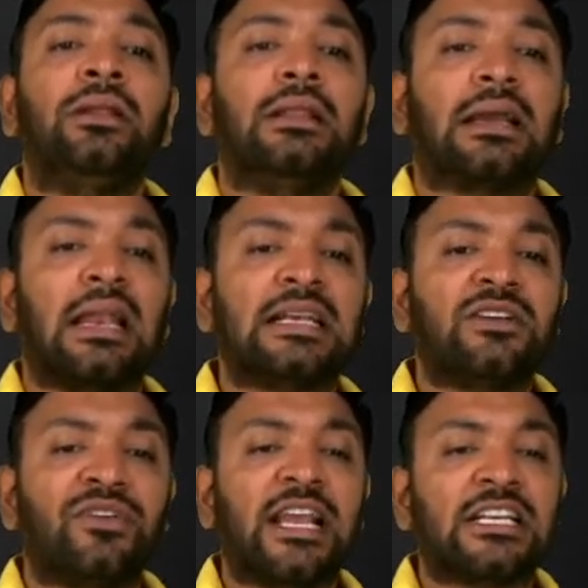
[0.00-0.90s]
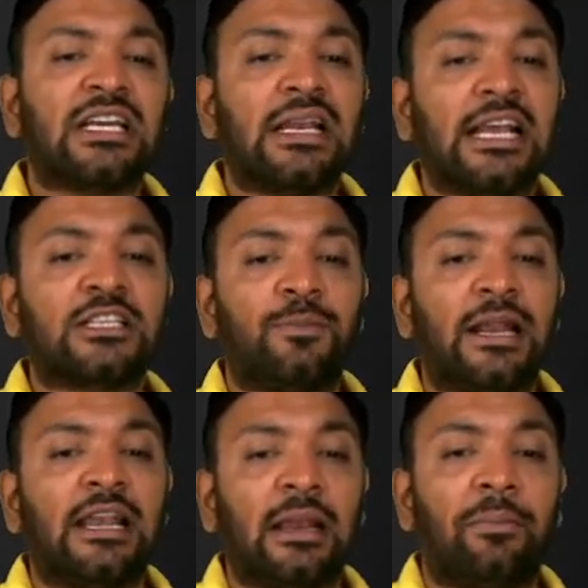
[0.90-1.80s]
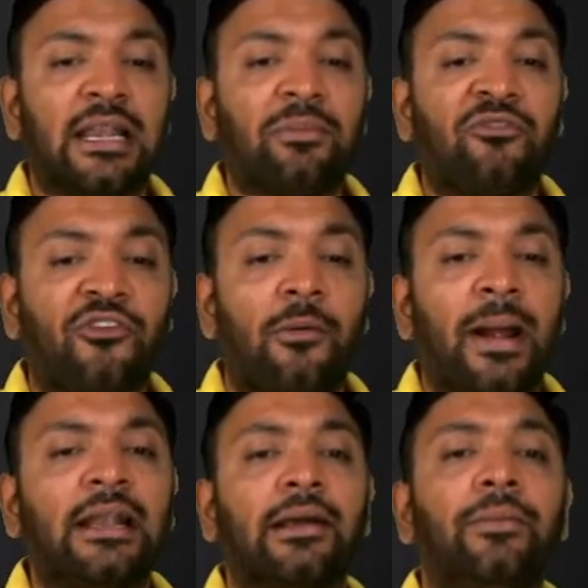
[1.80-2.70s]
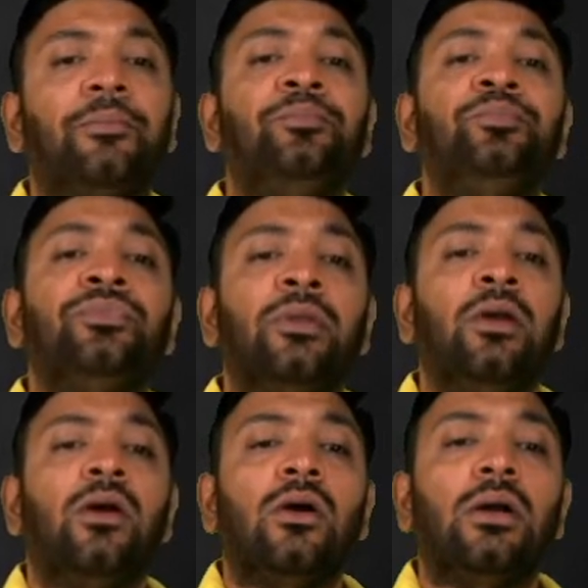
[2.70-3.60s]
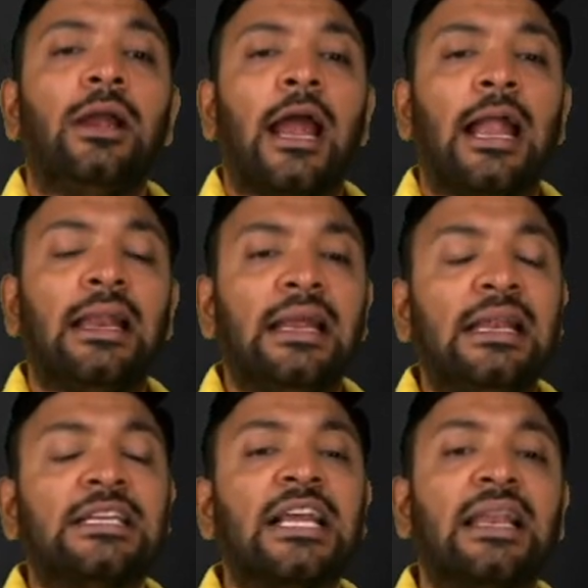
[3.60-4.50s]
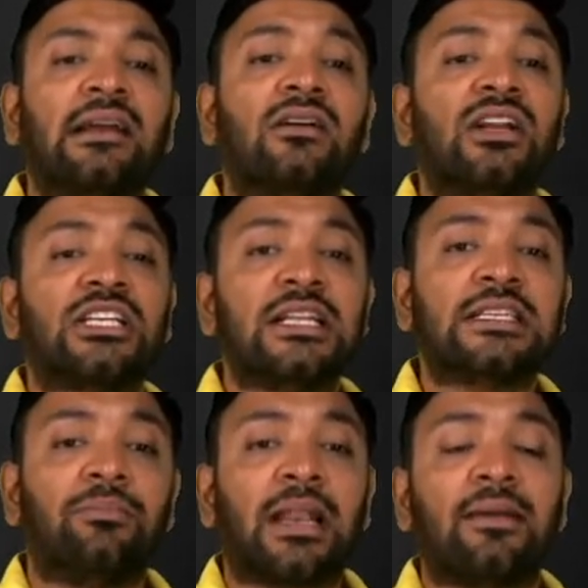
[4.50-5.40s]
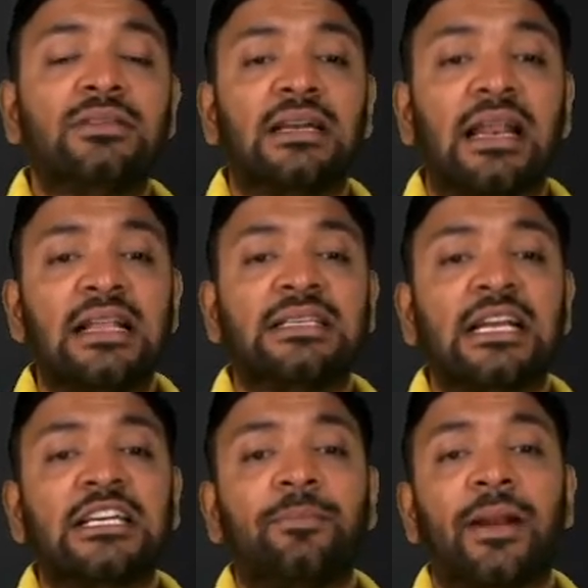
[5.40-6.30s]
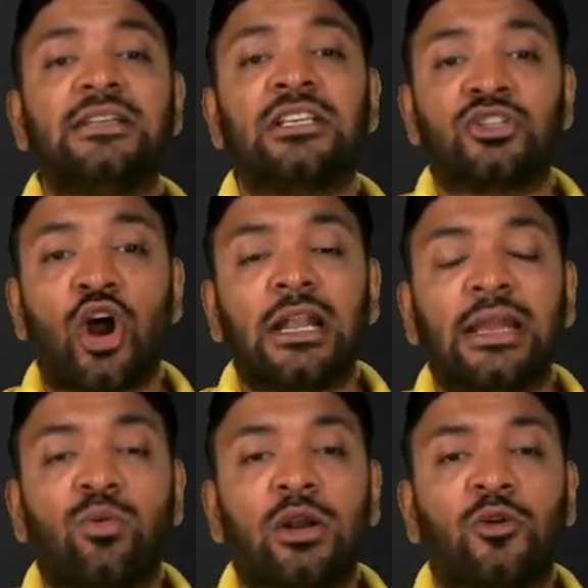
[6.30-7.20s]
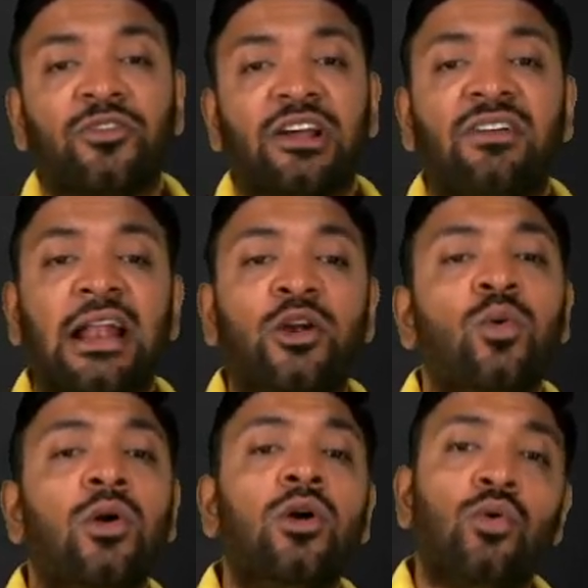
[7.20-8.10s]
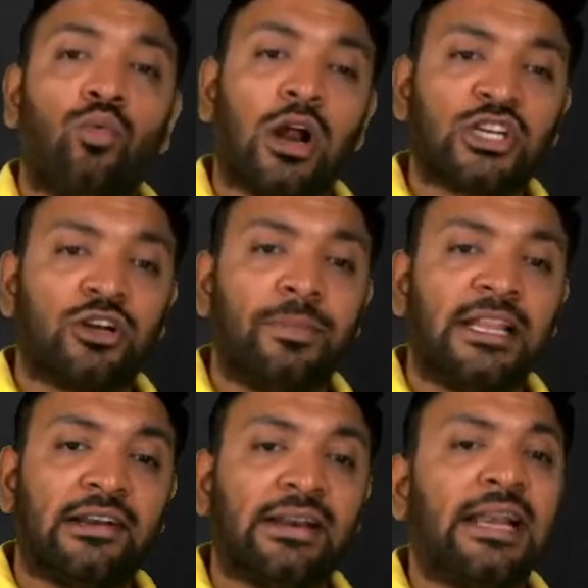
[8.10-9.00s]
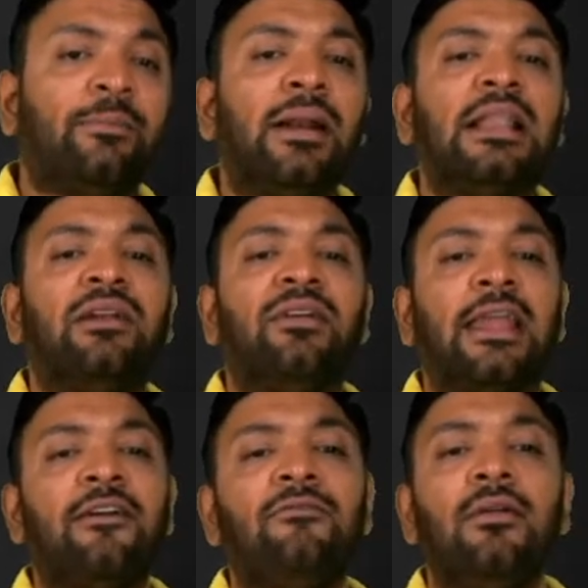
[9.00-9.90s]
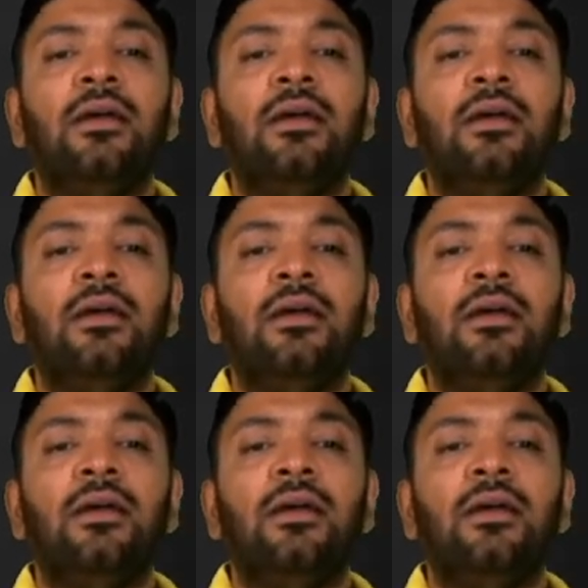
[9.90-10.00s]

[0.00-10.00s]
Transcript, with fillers: the classification explained in a better format, and initial recognition. Sometimes the transaction price is not equal to fair value. What should be the treatment that we give?